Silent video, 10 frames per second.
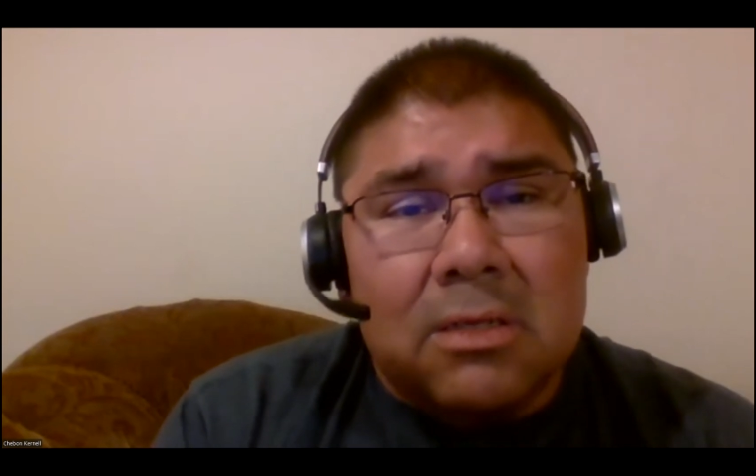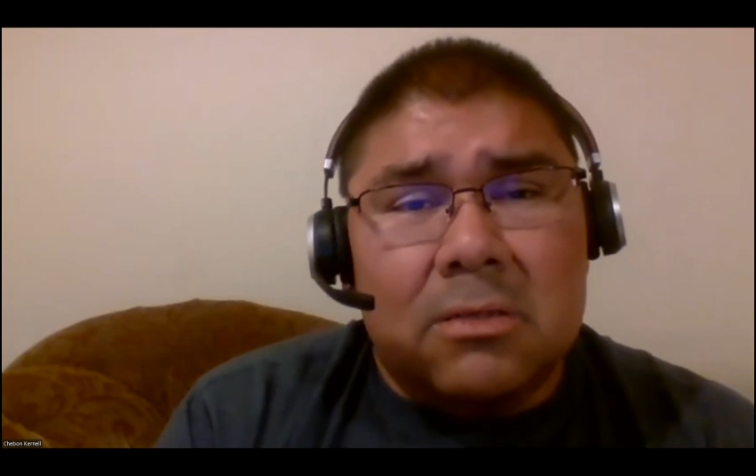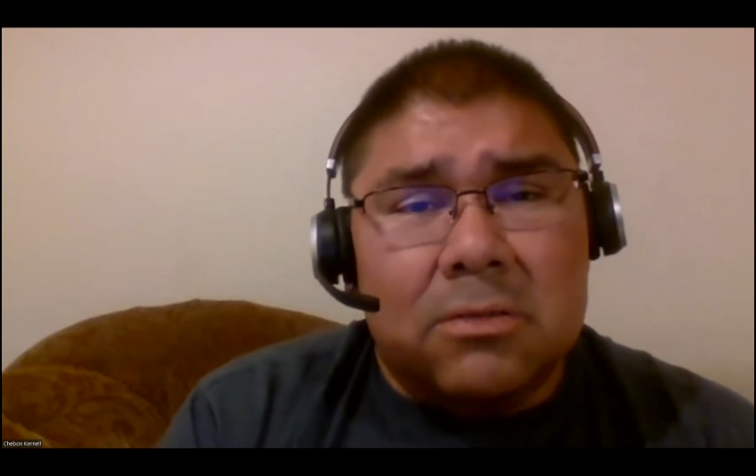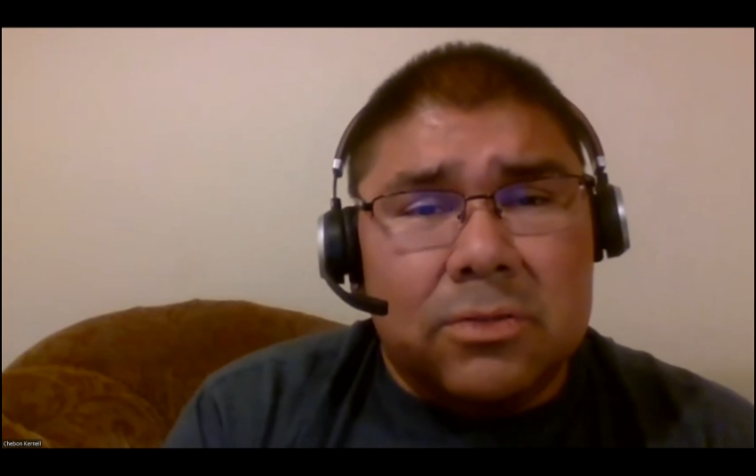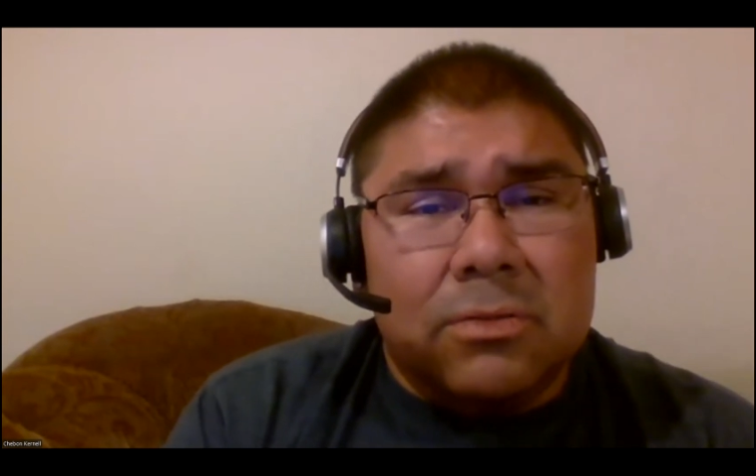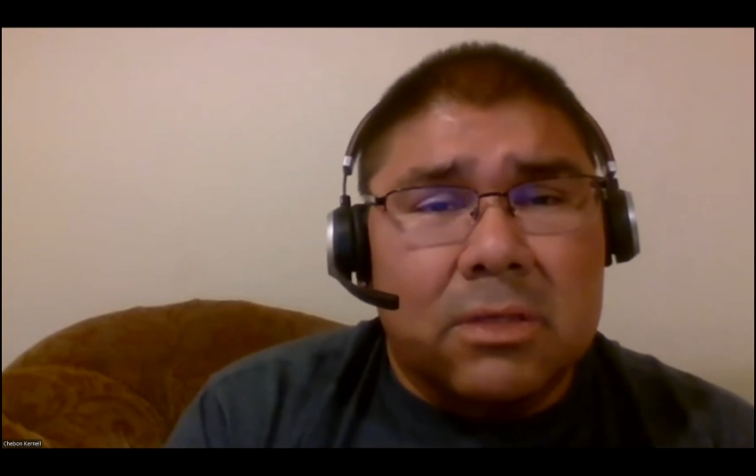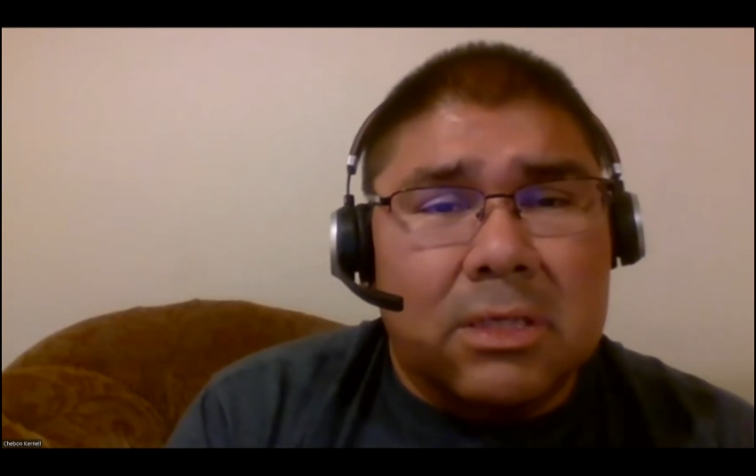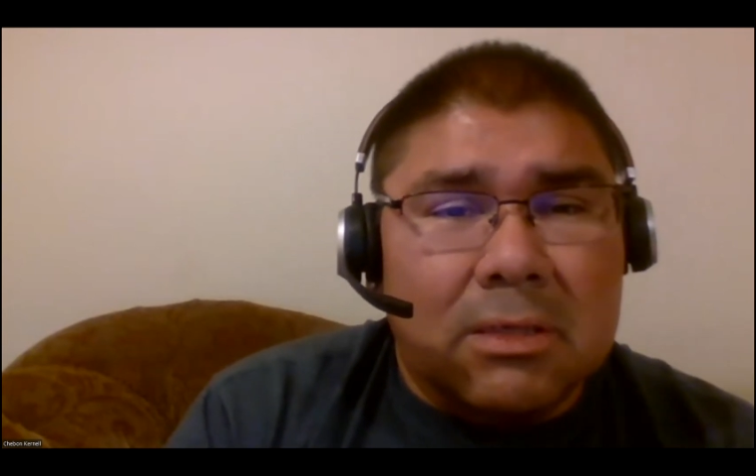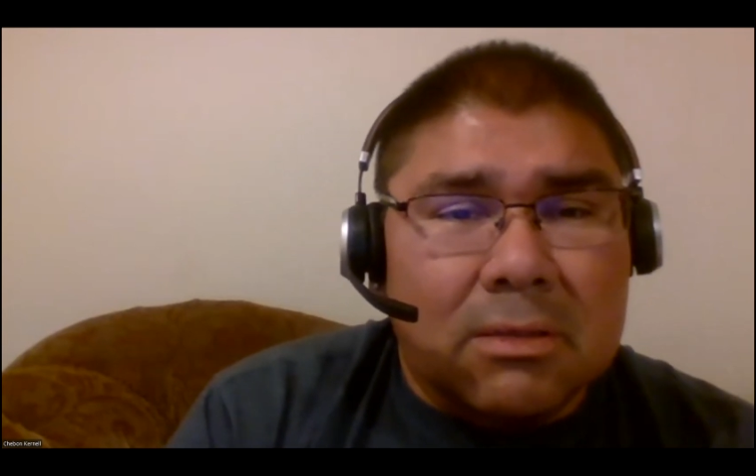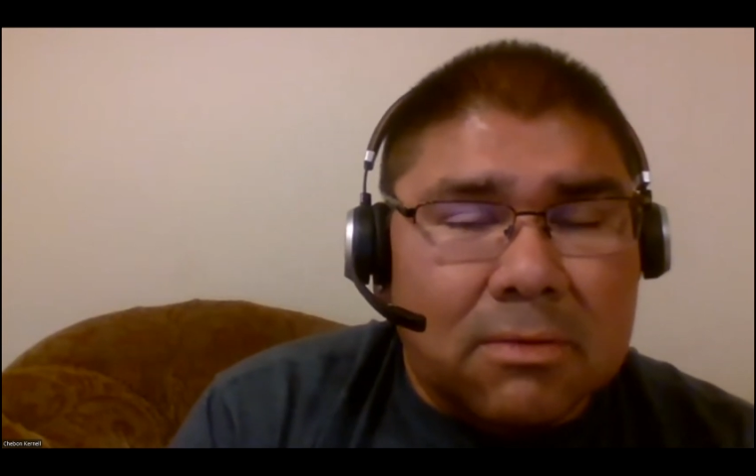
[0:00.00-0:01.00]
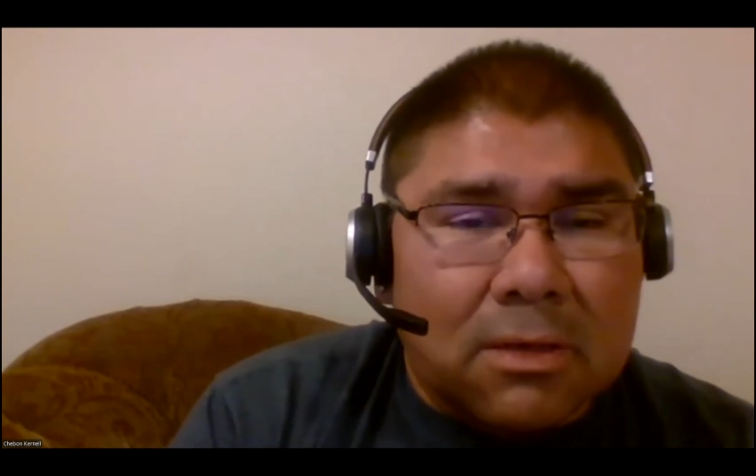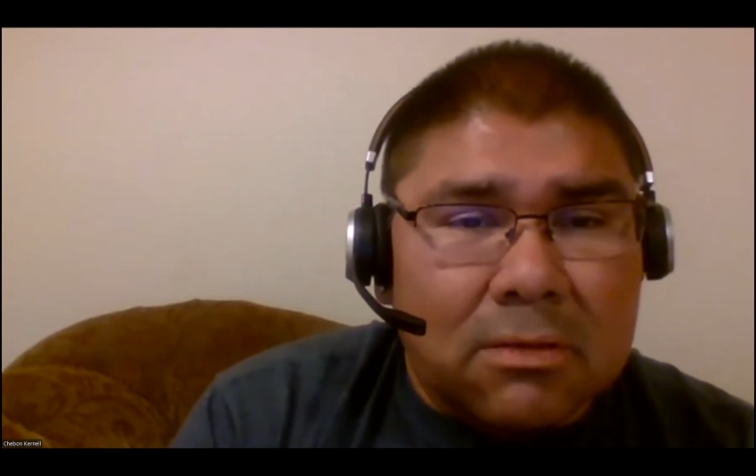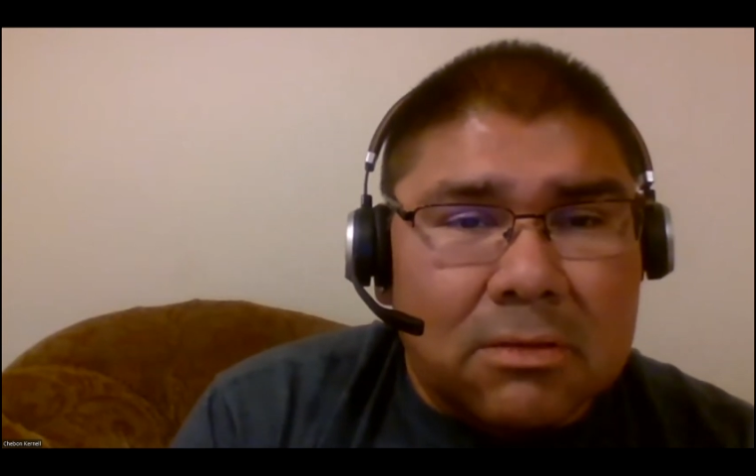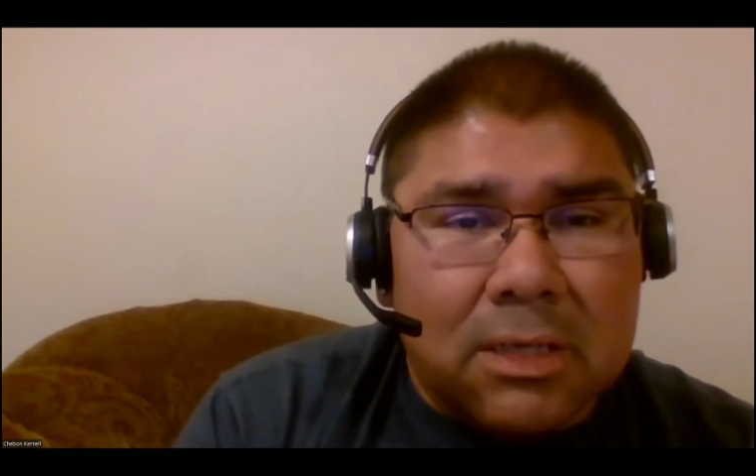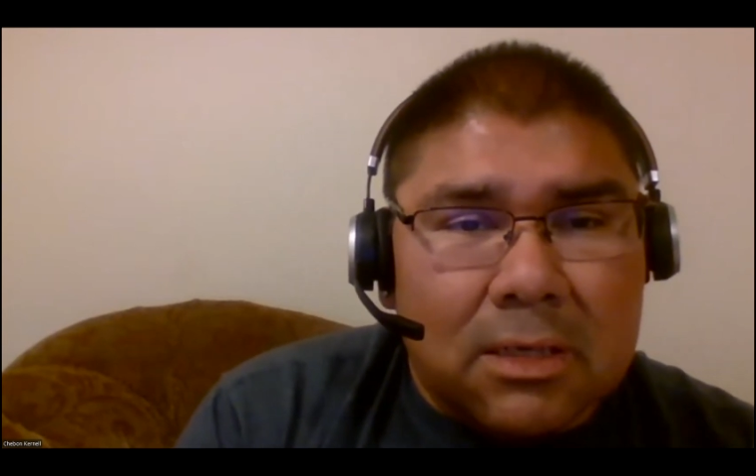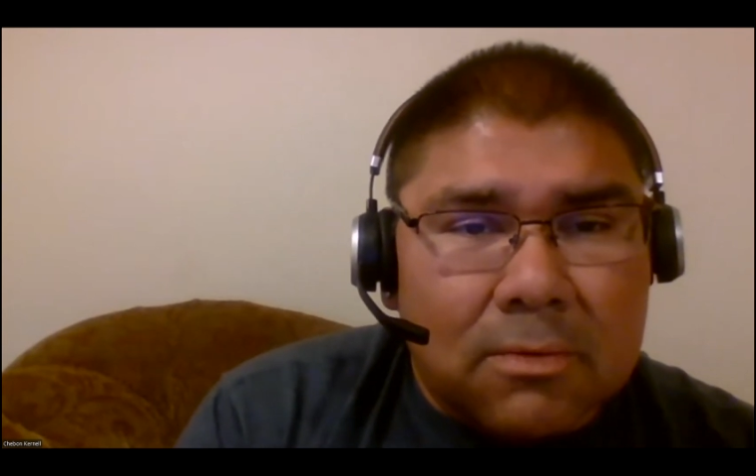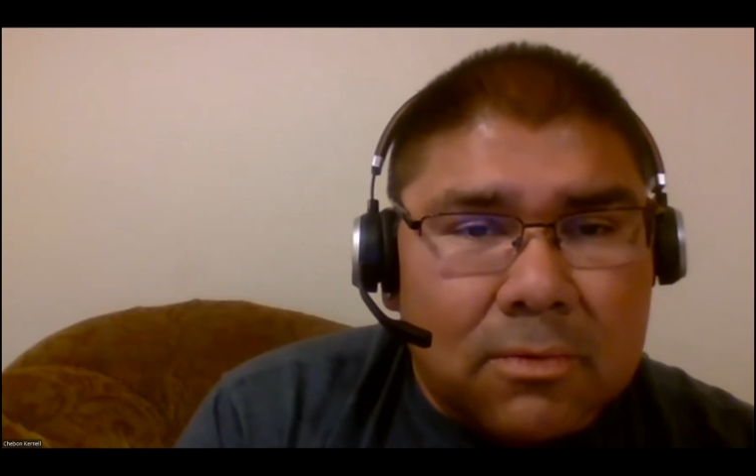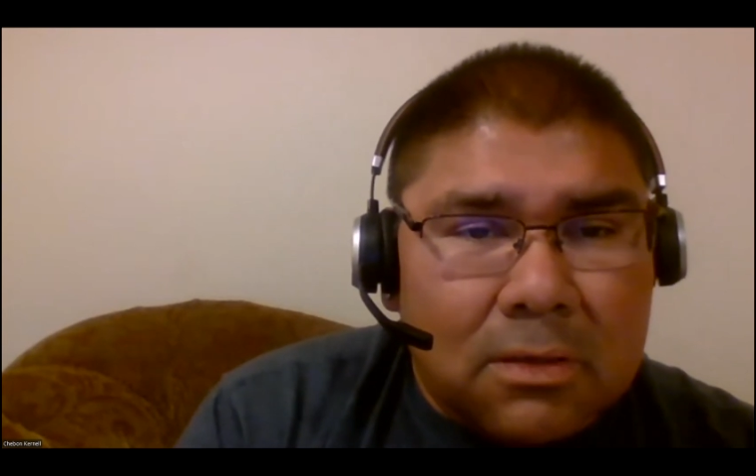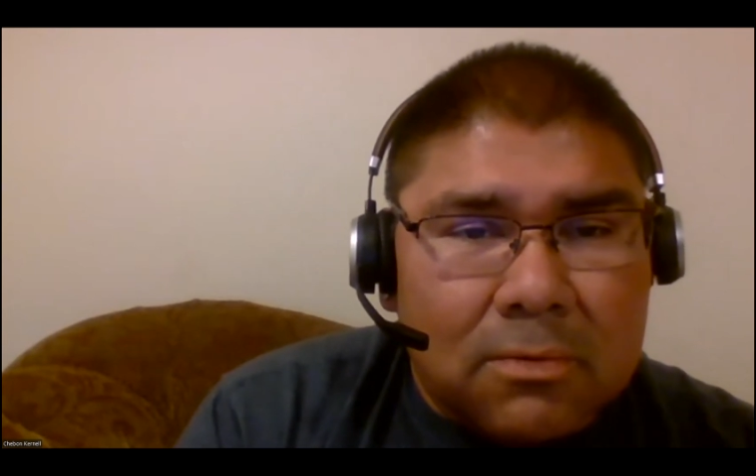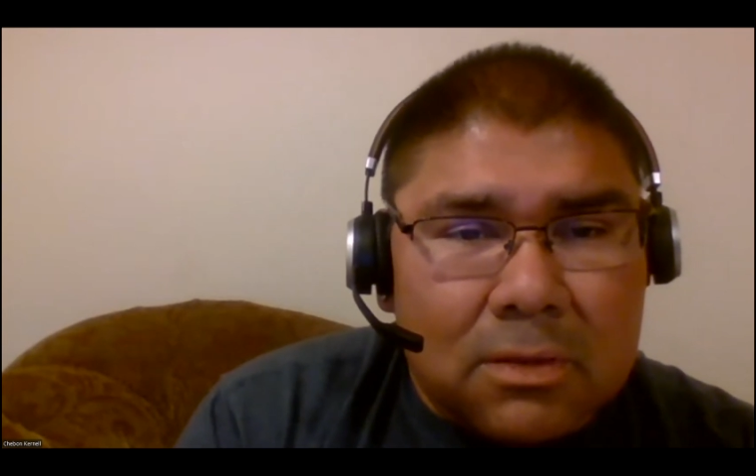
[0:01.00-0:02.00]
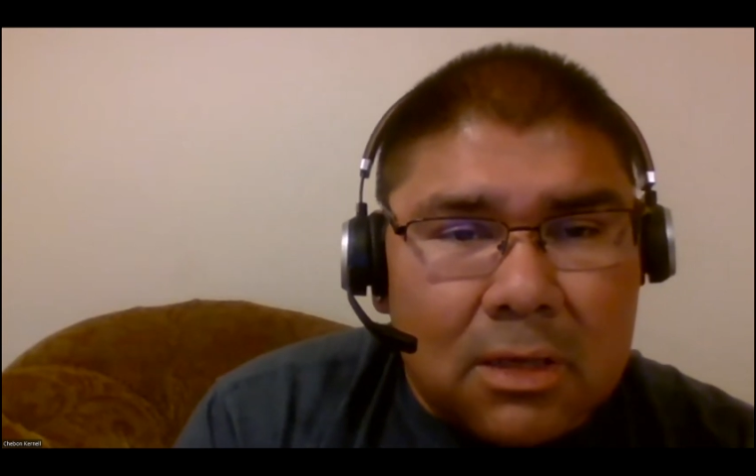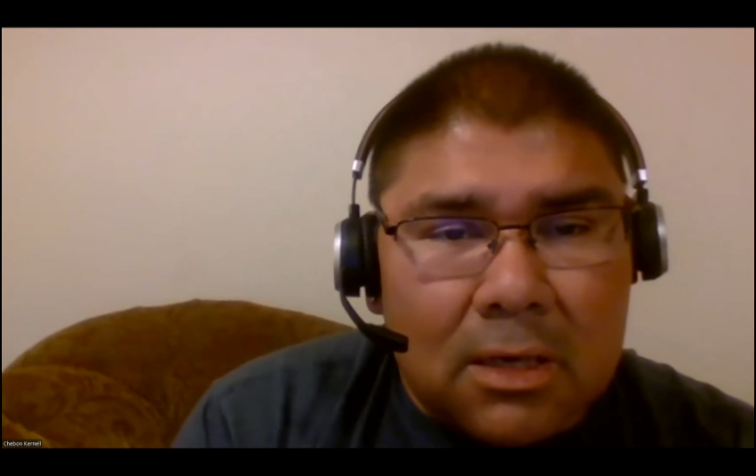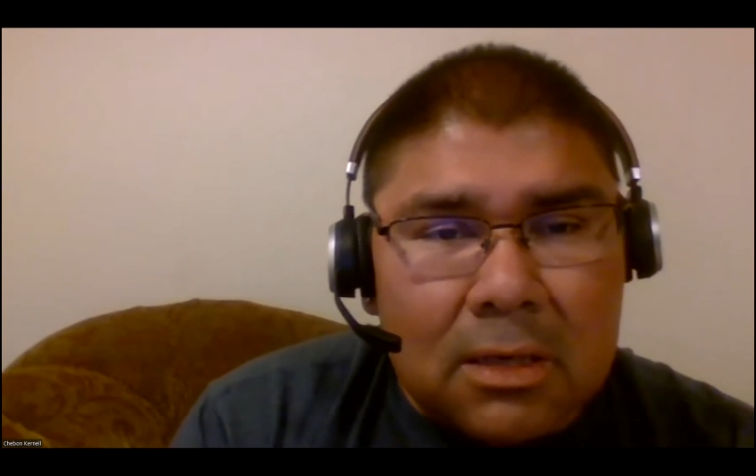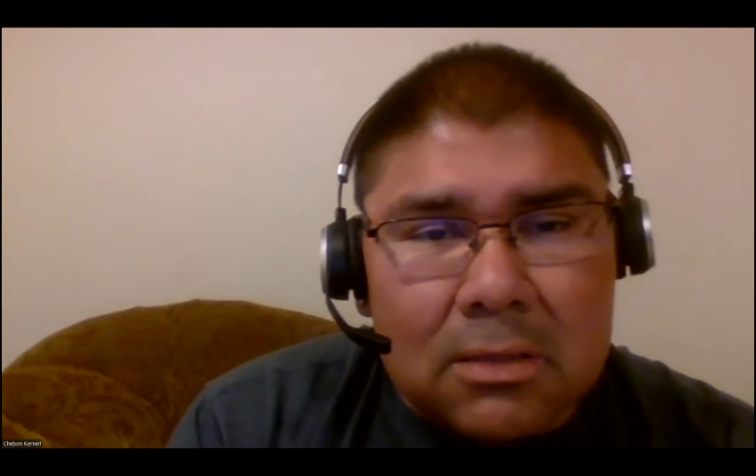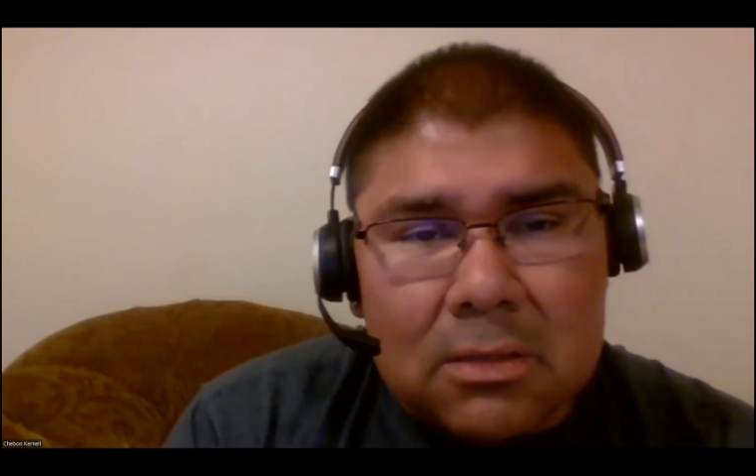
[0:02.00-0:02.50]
to truly understanding what it will take